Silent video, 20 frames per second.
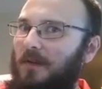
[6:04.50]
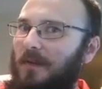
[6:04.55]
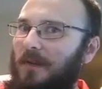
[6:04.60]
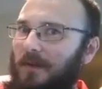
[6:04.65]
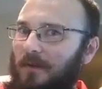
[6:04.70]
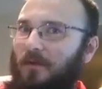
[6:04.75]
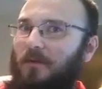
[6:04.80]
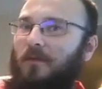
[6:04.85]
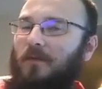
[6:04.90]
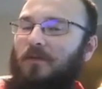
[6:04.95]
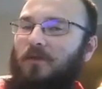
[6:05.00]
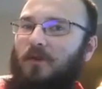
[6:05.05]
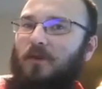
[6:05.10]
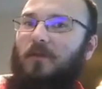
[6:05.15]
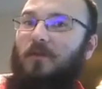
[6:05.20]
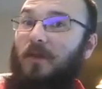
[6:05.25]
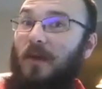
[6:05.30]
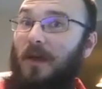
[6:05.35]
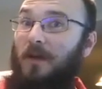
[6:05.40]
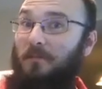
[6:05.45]
He doesn't
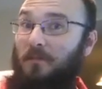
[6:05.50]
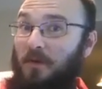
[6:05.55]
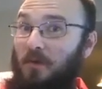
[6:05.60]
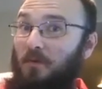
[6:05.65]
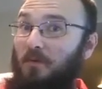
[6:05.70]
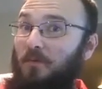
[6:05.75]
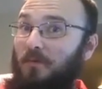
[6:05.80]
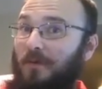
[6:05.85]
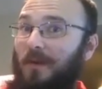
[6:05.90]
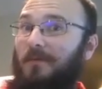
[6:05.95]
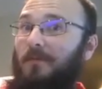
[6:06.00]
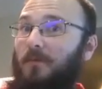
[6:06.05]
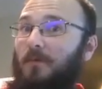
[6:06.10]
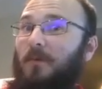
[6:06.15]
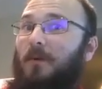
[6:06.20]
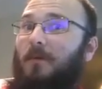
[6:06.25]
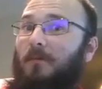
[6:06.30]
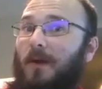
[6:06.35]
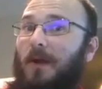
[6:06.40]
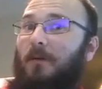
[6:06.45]
just abuse
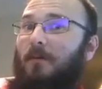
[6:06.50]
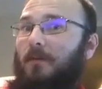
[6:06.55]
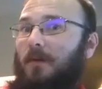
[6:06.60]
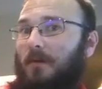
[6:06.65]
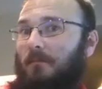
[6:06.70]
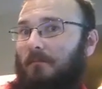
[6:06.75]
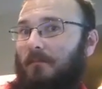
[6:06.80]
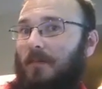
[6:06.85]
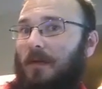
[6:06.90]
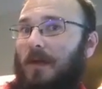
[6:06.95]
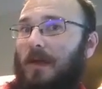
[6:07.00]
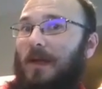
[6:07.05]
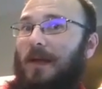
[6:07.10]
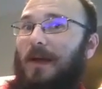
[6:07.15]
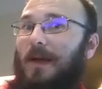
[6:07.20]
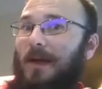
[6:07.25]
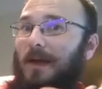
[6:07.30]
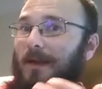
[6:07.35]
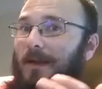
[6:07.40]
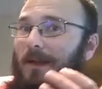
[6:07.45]
everyone around him.
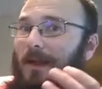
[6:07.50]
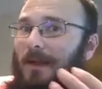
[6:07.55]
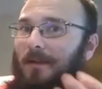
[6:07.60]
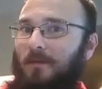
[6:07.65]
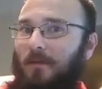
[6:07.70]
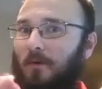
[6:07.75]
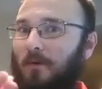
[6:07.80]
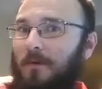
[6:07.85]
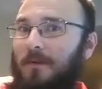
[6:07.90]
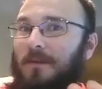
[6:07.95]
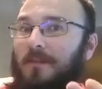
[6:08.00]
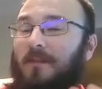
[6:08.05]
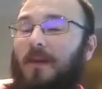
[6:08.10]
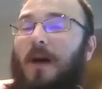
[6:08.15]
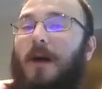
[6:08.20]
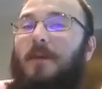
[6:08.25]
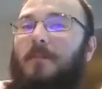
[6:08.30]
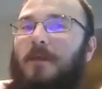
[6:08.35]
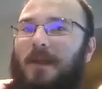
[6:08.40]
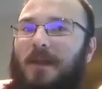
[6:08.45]
And it's all these
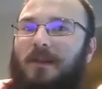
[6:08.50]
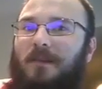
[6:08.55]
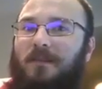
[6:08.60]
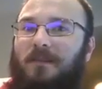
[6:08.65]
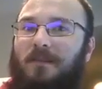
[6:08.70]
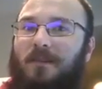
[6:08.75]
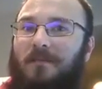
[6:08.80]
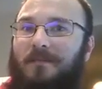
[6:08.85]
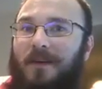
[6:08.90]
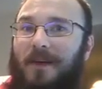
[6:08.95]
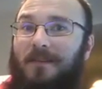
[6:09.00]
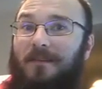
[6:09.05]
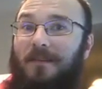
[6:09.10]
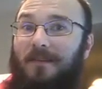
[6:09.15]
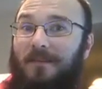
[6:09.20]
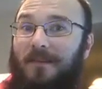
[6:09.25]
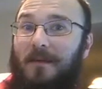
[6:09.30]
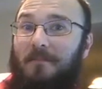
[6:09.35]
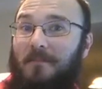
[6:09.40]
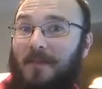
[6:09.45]
combinations of
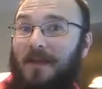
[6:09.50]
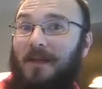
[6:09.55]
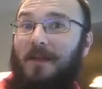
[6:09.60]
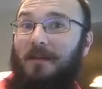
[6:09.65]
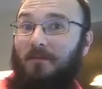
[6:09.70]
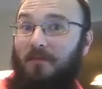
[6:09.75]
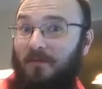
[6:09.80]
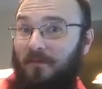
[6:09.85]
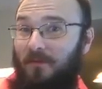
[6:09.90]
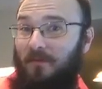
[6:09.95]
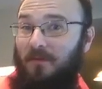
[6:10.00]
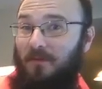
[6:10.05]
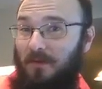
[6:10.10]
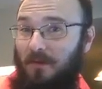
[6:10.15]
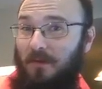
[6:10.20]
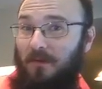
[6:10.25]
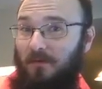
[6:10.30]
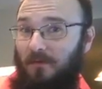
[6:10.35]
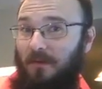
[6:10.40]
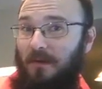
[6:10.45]
facets that make him such an
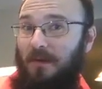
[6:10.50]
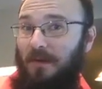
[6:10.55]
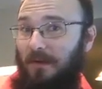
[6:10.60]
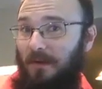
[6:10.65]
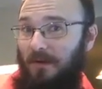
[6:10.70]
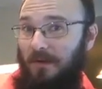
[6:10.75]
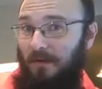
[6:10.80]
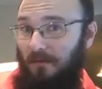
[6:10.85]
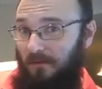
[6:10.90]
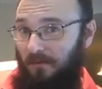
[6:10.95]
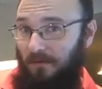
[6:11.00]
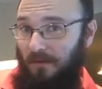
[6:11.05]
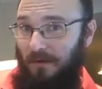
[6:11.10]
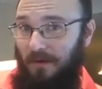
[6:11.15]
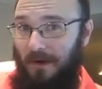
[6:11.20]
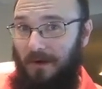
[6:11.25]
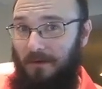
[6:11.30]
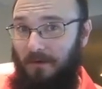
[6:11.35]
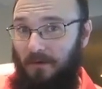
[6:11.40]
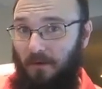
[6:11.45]
intriguing and interesting
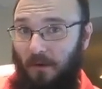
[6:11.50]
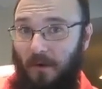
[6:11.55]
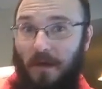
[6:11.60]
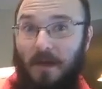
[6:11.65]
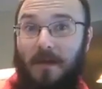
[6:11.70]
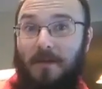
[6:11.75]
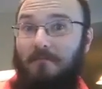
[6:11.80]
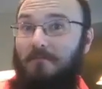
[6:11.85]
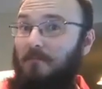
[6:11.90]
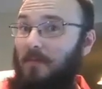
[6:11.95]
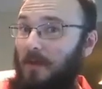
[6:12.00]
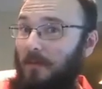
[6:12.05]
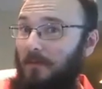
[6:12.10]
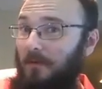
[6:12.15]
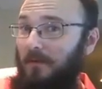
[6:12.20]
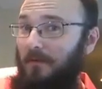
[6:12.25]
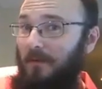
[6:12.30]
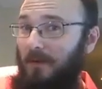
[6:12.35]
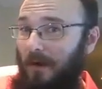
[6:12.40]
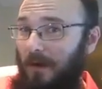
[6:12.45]
character. Maybe
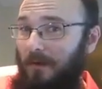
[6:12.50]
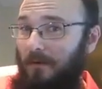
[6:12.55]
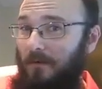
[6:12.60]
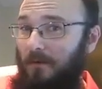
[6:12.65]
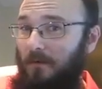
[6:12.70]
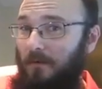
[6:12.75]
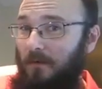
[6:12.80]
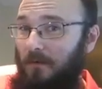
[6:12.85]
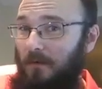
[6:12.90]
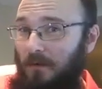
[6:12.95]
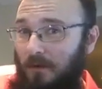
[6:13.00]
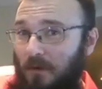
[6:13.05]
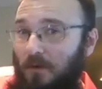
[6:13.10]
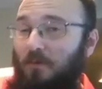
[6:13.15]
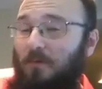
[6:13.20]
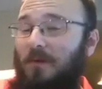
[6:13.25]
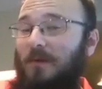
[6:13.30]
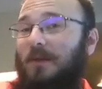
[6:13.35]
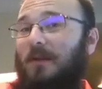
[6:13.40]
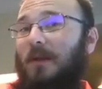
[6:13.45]
there's a character you
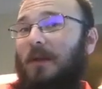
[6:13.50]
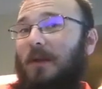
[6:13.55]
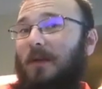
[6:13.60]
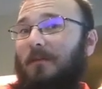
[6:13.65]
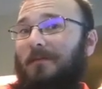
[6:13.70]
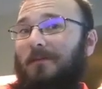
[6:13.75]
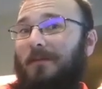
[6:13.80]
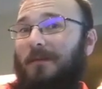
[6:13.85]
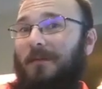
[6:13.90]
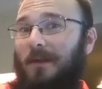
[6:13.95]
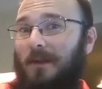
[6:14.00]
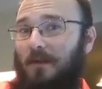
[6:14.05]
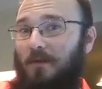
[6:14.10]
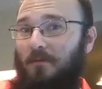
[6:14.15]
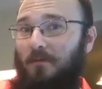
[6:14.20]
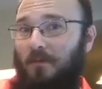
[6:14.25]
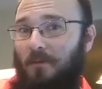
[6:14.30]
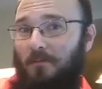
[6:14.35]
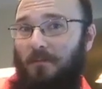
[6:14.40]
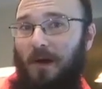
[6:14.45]
can think of that
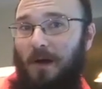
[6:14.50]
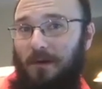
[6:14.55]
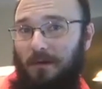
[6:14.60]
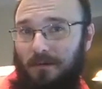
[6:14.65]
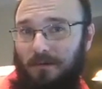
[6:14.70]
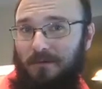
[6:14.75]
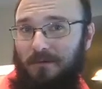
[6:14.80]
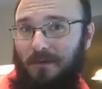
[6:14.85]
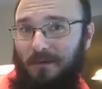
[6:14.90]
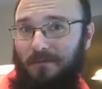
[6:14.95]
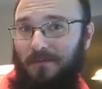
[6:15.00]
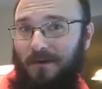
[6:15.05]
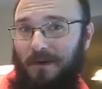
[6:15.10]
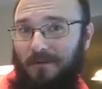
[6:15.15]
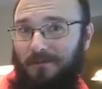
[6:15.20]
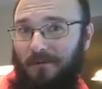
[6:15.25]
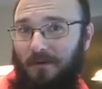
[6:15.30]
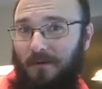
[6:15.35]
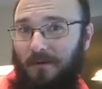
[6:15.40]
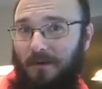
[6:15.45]
you can model yourself
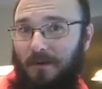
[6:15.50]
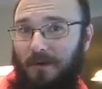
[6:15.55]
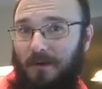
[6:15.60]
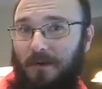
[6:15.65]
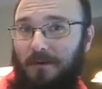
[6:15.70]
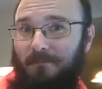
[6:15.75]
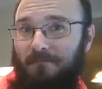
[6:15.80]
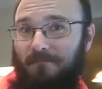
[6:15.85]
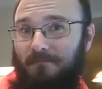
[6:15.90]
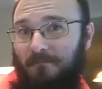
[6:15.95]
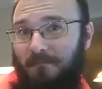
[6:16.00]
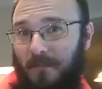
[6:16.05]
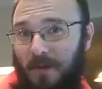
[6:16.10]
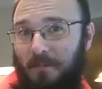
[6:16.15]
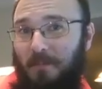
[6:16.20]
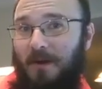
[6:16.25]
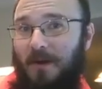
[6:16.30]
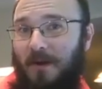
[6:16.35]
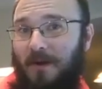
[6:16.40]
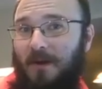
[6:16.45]
after.
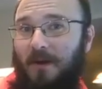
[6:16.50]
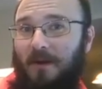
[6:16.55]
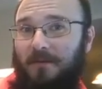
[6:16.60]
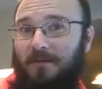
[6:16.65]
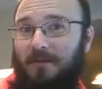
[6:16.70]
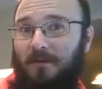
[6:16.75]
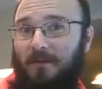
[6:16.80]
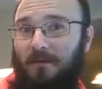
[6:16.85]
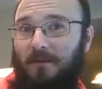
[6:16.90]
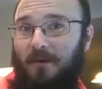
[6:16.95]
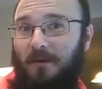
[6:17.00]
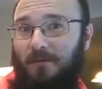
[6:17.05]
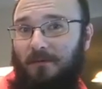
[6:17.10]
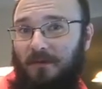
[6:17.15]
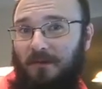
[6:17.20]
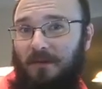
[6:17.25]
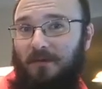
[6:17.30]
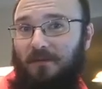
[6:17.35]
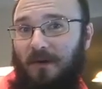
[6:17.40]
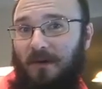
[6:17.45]
Maybe not Oscar the Grouch
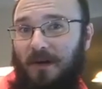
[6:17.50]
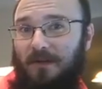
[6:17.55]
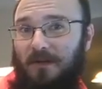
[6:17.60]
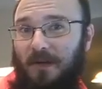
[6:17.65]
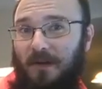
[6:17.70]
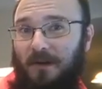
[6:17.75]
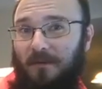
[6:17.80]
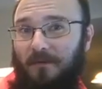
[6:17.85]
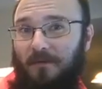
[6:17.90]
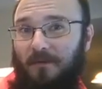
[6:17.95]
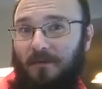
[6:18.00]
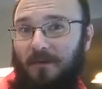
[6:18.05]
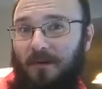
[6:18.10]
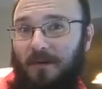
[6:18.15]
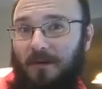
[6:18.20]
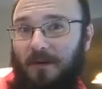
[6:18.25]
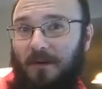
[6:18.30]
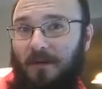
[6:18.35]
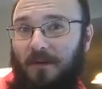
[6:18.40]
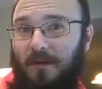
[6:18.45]
in a trash can is a good
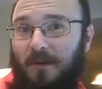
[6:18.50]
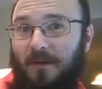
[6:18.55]
idea.